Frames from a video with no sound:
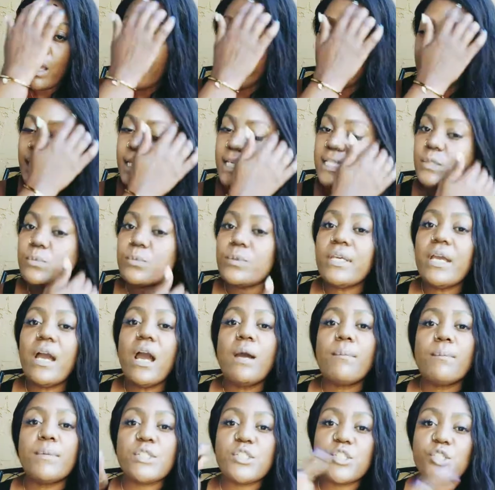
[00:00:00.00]
because we
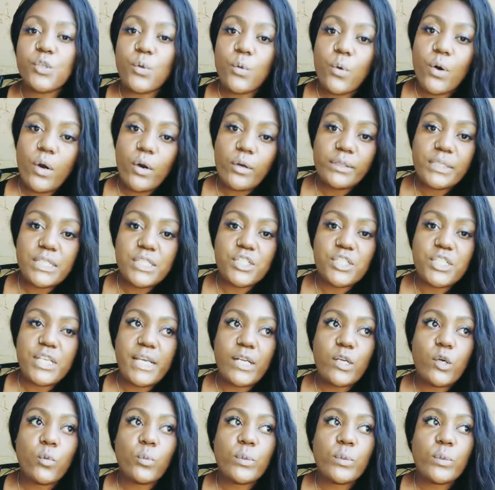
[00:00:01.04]
are mature on this channel.